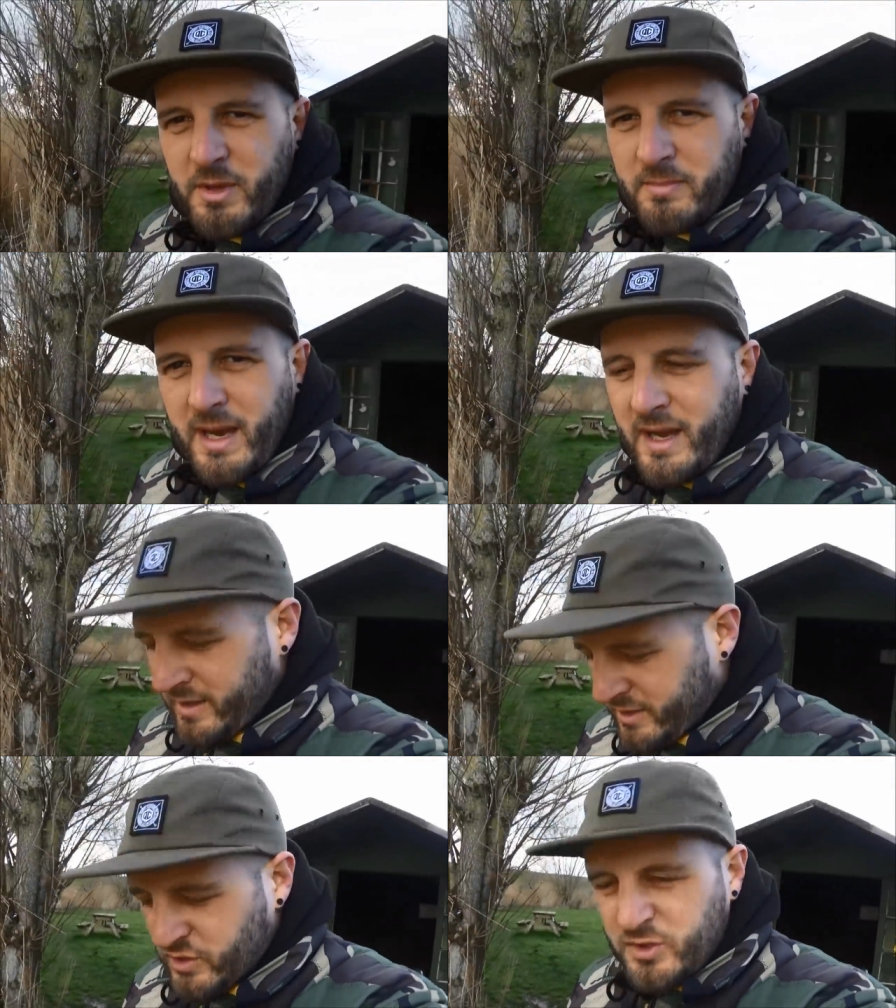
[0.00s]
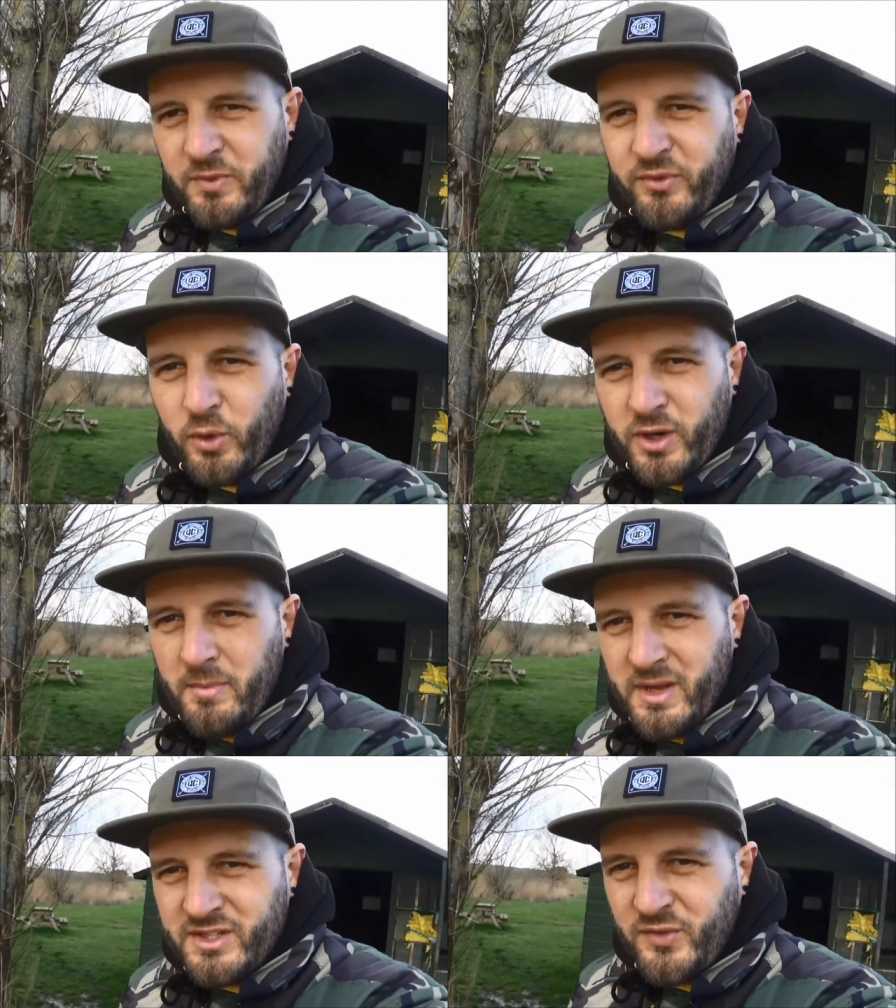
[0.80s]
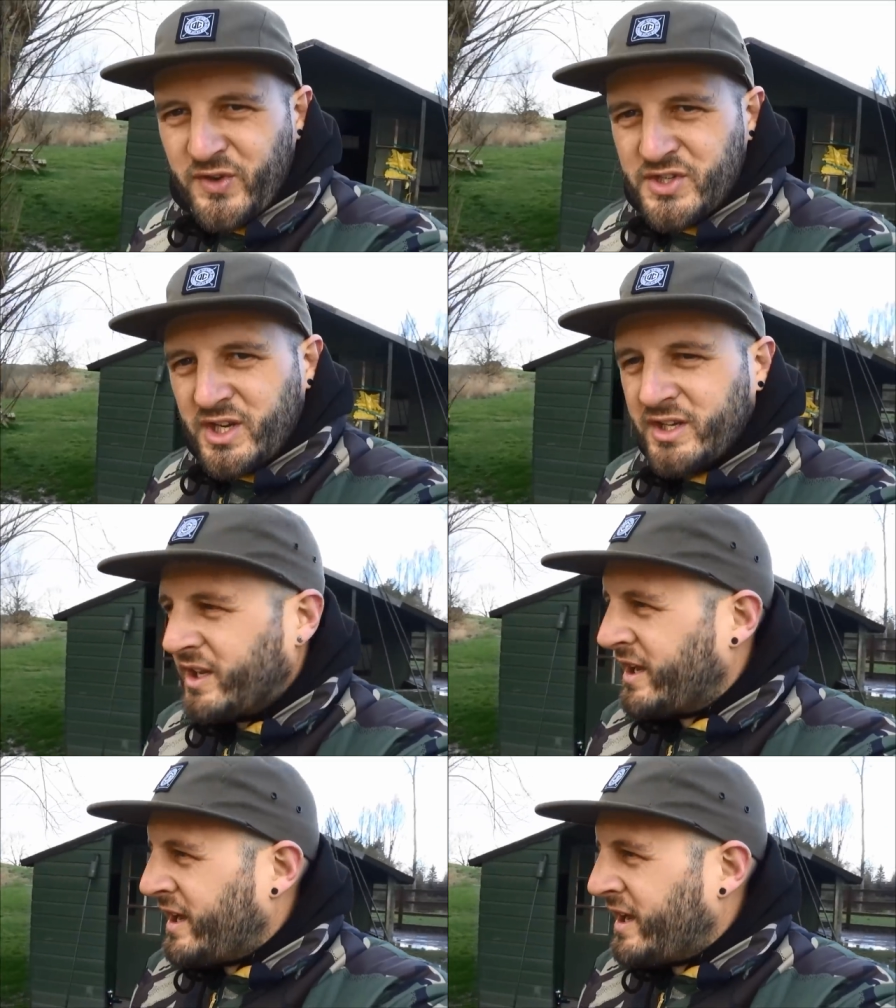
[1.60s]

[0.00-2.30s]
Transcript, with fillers: me mat just before I commence fishing.